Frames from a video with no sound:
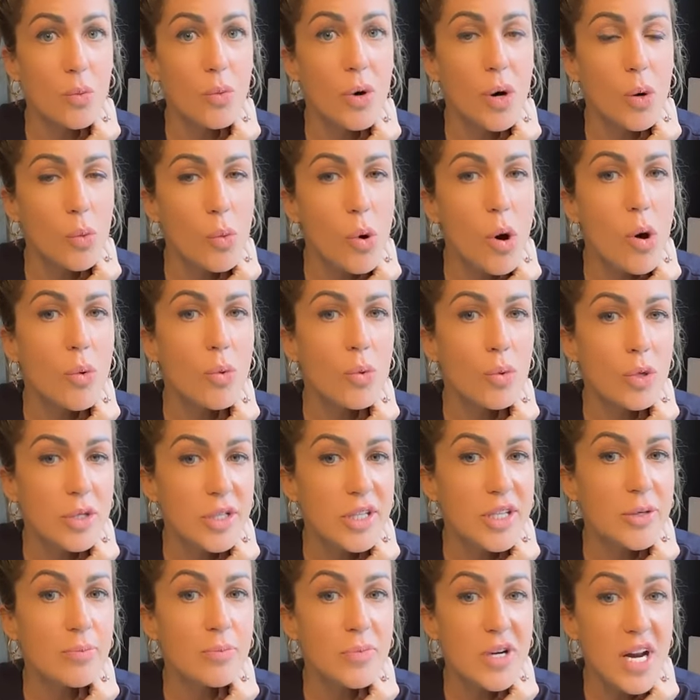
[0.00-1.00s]
Well, what
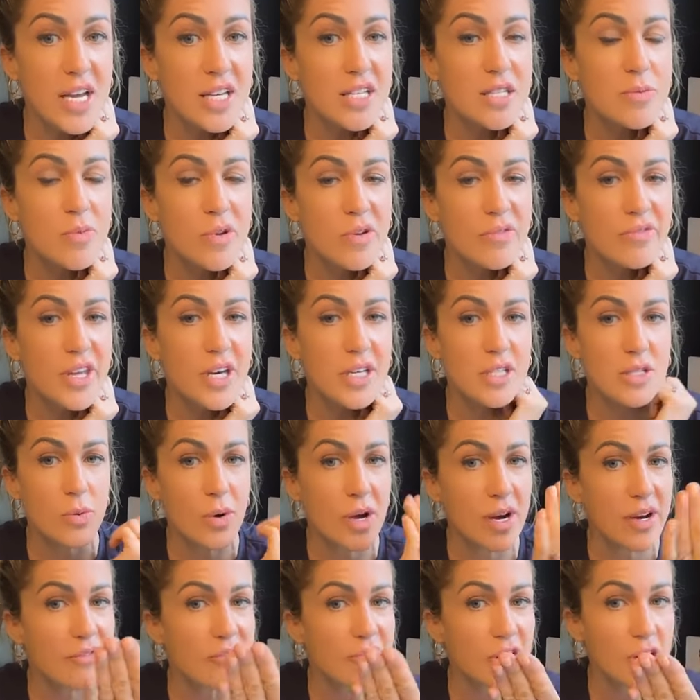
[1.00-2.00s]
would the next move that's
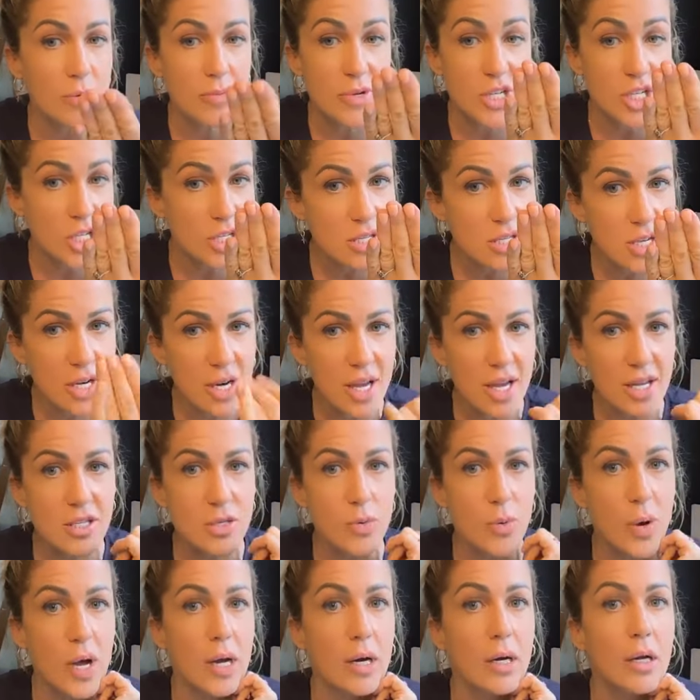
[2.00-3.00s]
right in front of me, just the
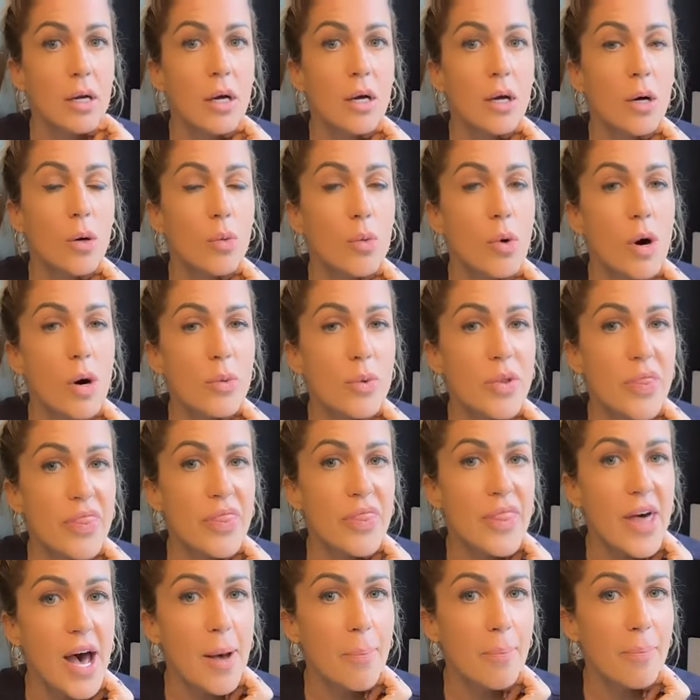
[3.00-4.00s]
next one, what
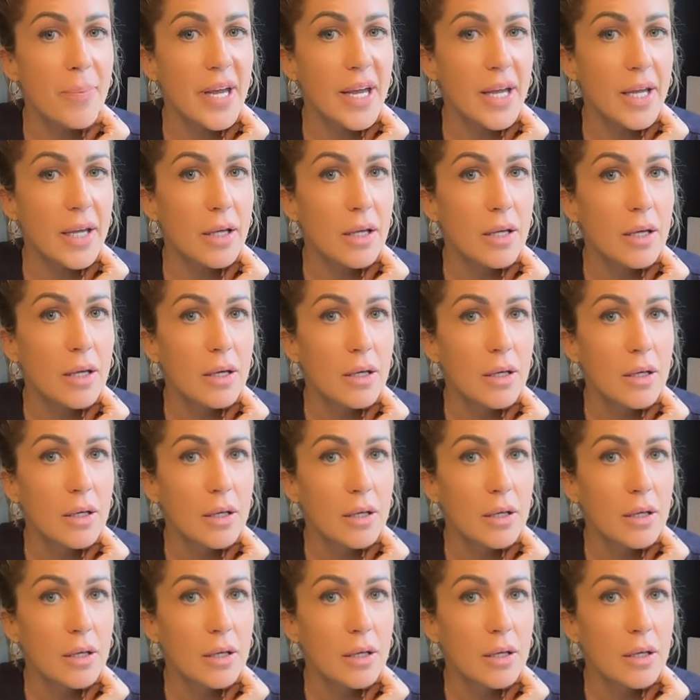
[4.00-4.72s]
would that be